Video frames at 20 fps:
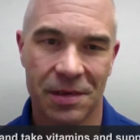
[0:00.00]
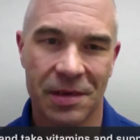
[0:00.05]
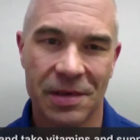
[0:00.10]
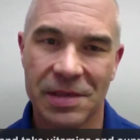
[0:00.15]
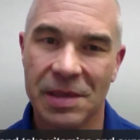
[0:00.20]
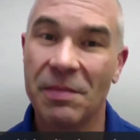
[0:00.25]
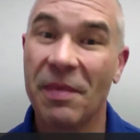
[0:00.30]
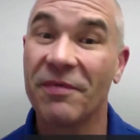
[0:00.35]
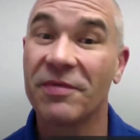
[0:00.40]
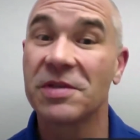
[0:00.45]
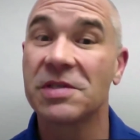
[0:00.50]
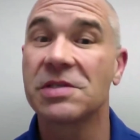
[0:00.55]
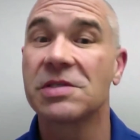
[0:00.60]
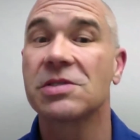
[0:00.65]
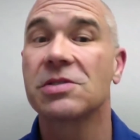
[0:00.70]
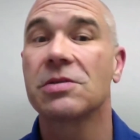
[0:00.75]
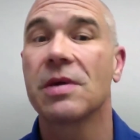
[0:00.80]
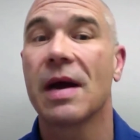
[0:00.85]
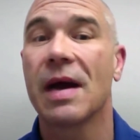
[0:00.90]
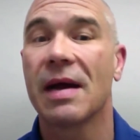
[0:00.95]
Some of us
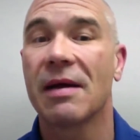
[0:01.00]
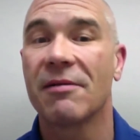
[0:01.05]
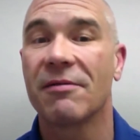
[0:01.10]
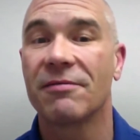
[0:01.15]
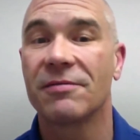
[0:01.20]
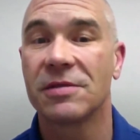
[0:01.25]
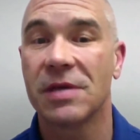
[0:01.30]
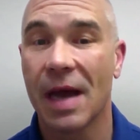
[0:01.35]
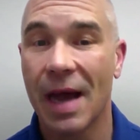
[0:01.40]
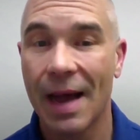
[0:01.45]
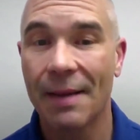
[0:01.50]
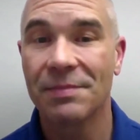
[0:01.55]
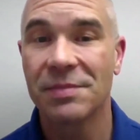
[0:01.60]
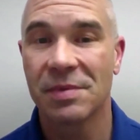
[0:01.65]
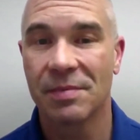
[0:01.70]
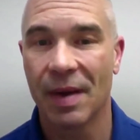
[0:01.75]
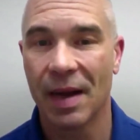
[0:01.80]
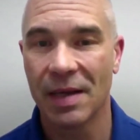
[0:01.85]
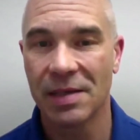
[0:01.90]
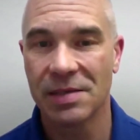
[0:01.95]
strive to
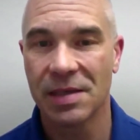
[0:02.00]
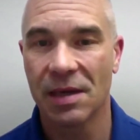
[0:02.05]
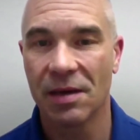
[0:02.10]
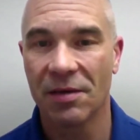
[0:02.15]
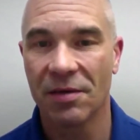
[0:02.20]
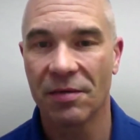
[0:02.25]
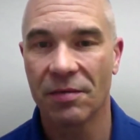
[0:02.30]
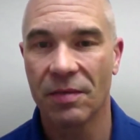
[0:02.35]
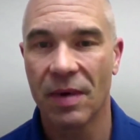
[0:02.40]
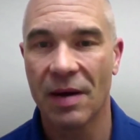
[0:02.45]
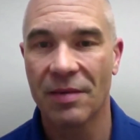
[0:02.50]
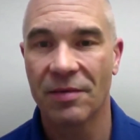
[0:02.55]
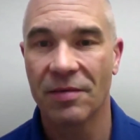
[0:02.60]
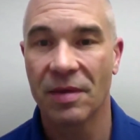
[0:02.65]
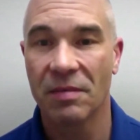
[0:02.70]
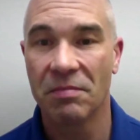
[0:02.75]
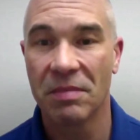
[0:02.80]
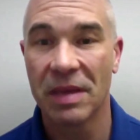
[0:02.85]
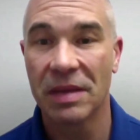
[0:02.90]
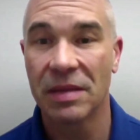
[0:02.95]
optimize health rather
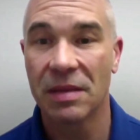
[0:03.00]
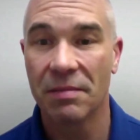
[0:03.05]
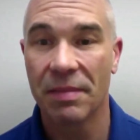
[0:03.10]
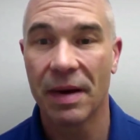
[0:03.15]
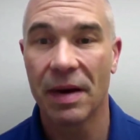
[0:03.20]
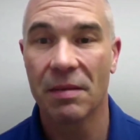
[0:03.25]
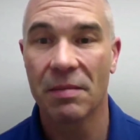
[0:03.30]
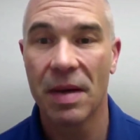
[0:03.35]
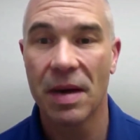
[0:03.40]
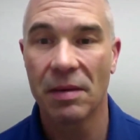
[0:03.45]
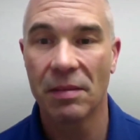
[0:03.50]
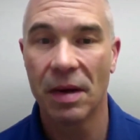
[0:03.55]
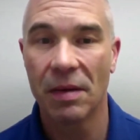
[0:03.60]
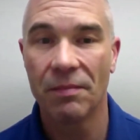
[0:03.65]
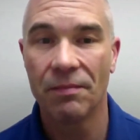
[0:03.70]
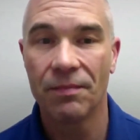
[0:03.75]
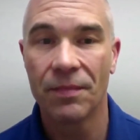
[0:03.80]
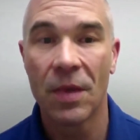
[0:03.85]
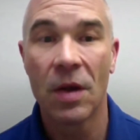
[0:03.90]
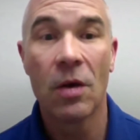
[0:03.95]
than meet the bare minimum.
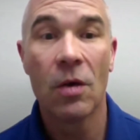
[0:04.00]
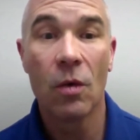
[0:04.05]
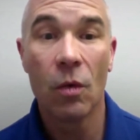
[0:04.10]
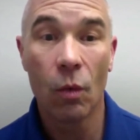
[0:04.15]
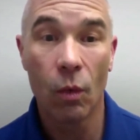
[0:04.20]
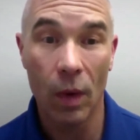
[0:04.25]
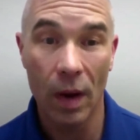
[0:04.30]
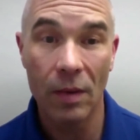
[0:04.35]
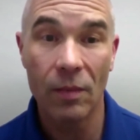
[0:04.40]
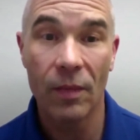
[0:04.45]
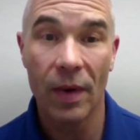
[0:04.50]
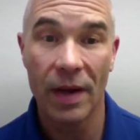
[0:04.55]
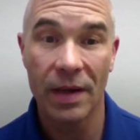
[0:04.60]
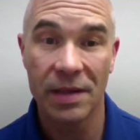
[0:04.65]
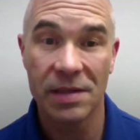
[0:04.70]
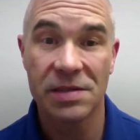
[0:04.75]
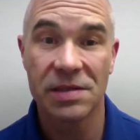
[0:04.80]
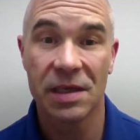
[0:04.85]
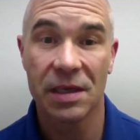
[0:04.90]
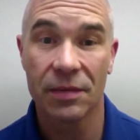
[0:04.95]
One way to
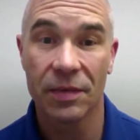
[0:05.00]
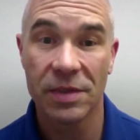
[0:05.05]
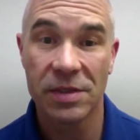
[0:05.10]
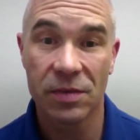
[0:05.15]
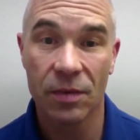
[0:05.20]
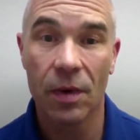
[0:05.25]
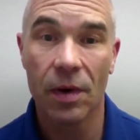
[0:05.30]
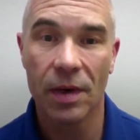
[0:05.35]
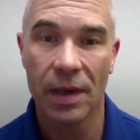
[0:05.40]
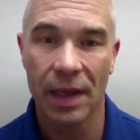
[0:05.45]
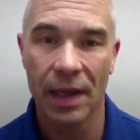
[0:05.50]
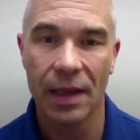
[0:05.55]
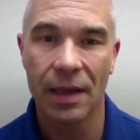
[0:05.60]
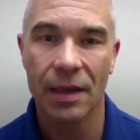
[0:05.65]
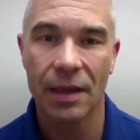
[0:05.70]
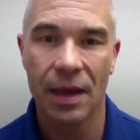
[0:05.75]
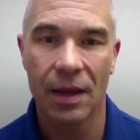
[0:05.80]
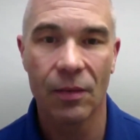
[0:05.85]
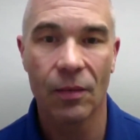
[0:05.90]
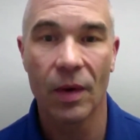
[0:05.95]
see what's
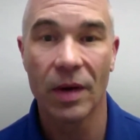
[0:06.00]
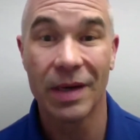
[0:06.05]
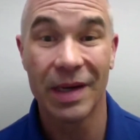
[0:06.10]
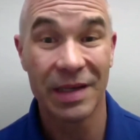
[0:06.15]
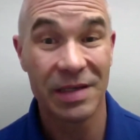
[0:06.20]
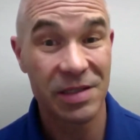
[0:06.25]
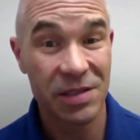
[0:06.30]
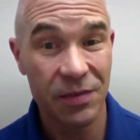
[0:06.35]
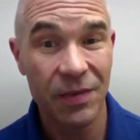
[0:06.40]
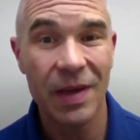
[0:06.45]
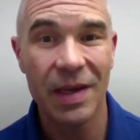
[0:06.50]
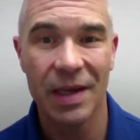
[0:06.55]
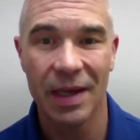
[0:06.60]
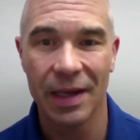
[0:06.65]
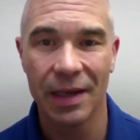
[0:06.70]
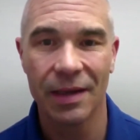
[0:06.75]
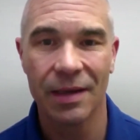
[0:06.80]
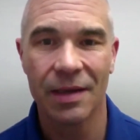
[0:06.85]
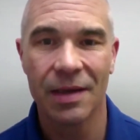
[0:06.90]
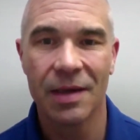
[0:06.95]
working and what needs
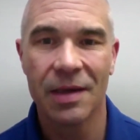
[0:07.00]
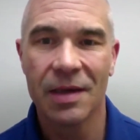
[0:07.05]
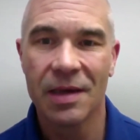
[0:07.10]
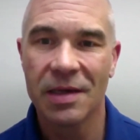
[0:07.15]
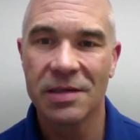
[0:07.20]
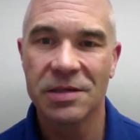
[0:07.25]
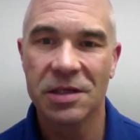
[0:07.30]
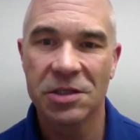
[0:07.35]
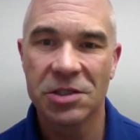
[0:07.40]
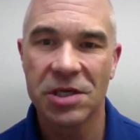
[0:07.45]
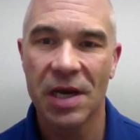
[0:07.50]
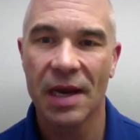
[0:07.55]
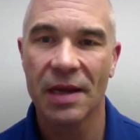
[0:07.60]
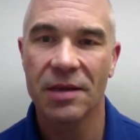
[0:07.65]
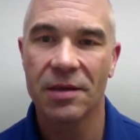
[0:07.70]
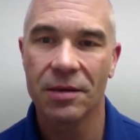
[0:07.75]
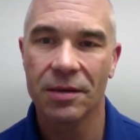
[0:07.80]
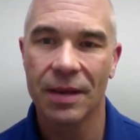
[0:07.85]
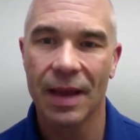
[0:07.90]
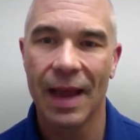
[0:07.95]
tweaking is to
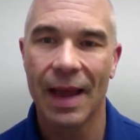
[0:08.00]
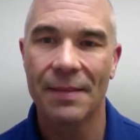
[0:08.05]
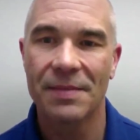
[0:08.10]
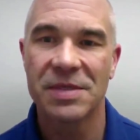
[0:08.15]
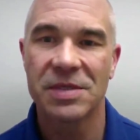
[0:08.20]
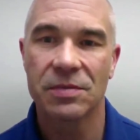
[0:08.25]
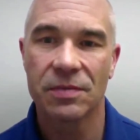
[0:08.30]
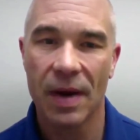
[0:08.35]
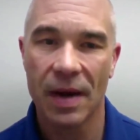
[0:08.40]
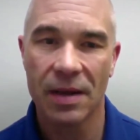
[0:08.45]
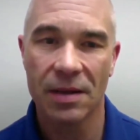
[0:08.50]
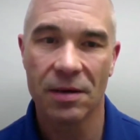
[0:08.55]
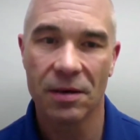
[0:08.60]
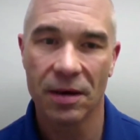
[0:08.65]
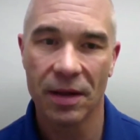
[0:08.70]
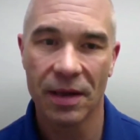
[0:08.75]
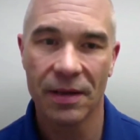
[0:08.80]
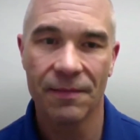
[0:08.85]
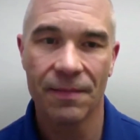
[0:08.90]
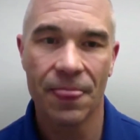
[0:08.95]
check your labs
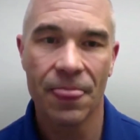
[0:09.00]
regularly.